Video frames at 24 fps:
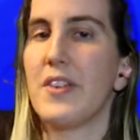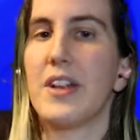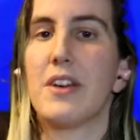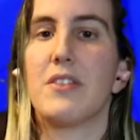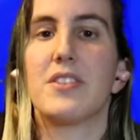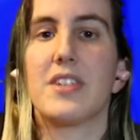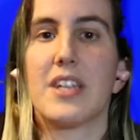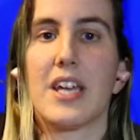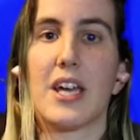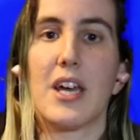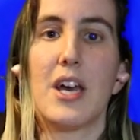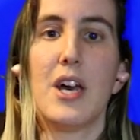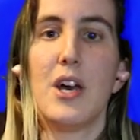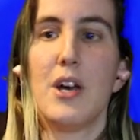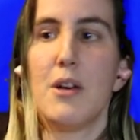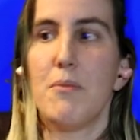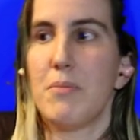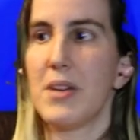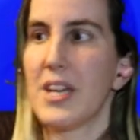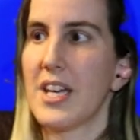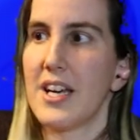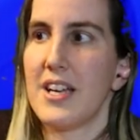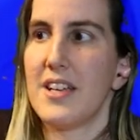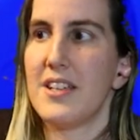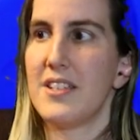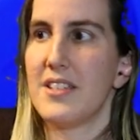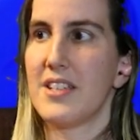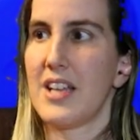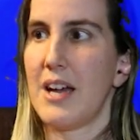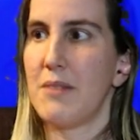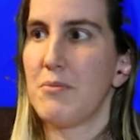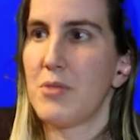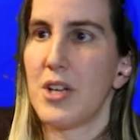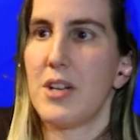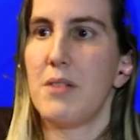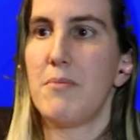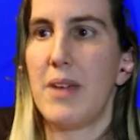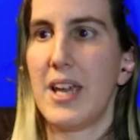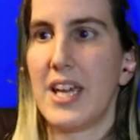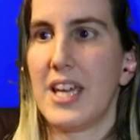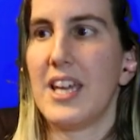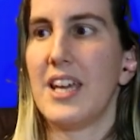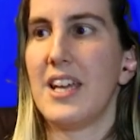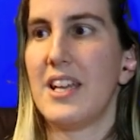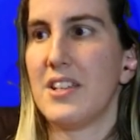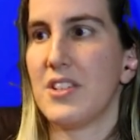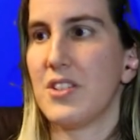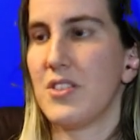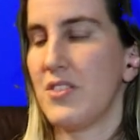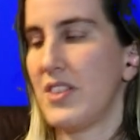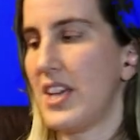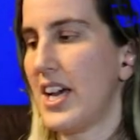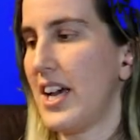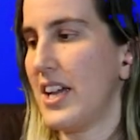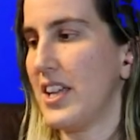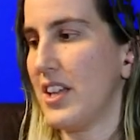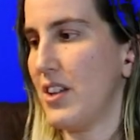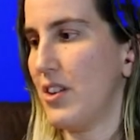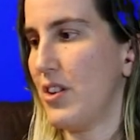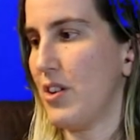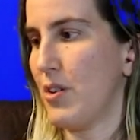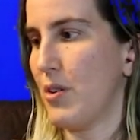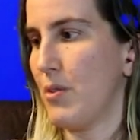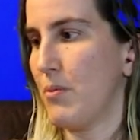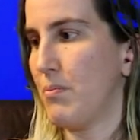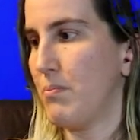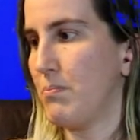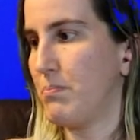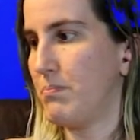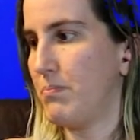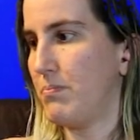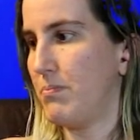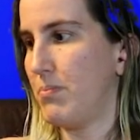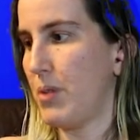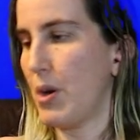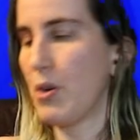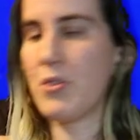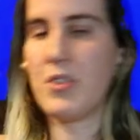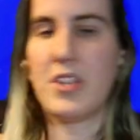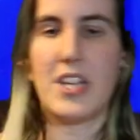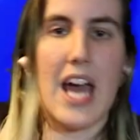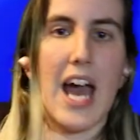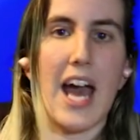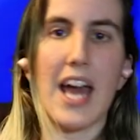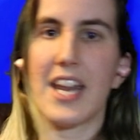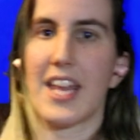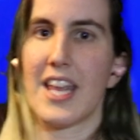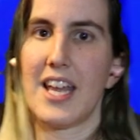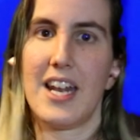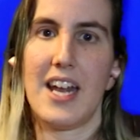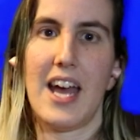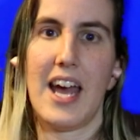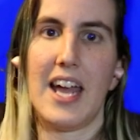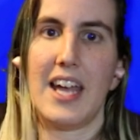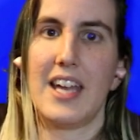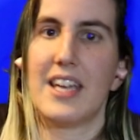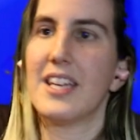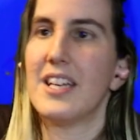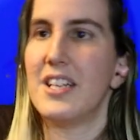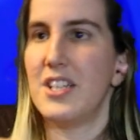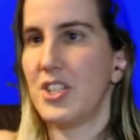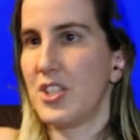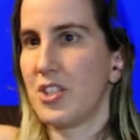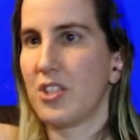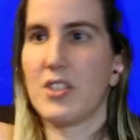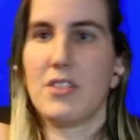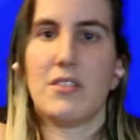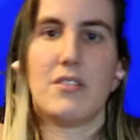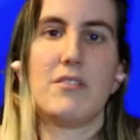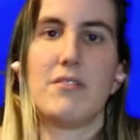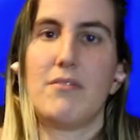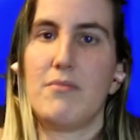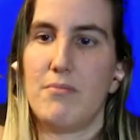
And I was like, because I'm trying to make it so that, you know, both Daddy and I can just,